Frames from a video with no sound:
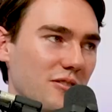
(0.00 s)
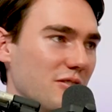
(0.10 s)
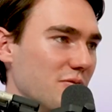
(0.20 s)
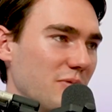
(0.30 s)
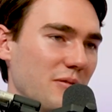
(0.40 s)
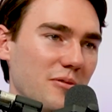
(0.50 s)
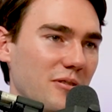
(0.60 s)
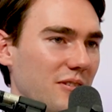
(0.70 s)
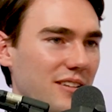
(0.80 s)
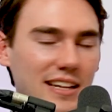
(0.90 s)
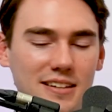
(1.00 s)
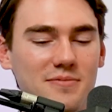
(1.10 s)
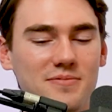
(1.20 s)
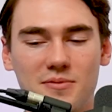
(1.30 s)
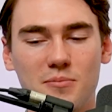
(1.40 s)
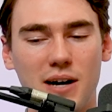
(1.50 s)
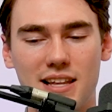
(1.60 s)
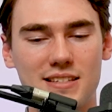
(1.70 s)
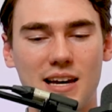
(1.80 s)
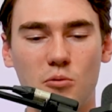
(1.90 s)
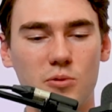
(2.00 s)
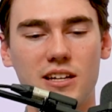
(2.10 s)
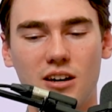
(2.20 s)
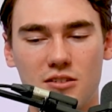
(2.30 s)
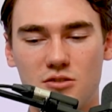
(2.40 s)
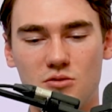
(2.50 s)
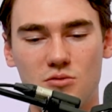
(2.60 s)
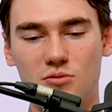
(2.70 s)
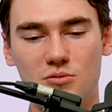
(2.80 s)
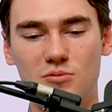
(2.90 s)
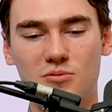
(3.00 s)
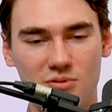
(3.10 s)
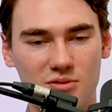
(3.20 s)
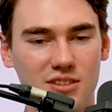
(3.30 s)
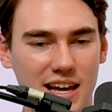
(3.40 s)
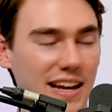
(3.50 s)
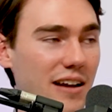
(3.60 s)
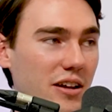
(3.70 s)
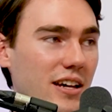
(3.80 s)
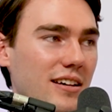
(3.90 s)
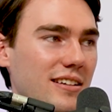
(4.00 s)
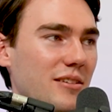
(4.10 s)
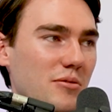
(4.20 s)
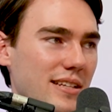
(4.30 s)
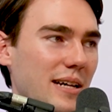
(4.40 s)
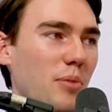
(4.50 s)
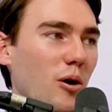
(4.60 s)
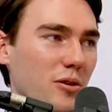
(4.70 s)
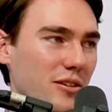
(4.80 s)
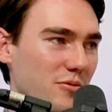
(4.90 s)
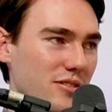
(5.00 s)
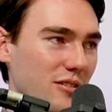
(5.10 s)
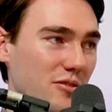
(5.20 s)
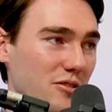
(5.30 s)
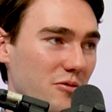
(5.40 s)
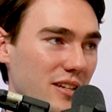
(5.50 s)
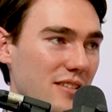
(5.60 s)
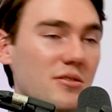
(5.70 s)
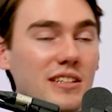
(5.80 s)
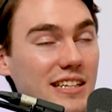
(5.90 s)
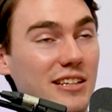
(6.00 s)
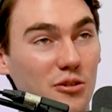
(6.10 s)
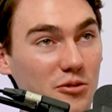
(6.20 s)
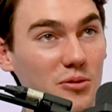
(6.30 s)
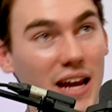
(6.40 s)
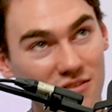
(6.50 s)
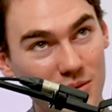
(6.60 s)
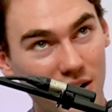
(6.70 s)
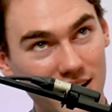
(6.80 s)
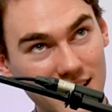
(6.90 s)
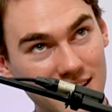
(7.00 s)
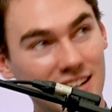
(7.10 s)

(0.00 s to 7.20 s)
show because we were like by the time we got to that area, it was like Poland was still on the screen, so they needed to go through everybody.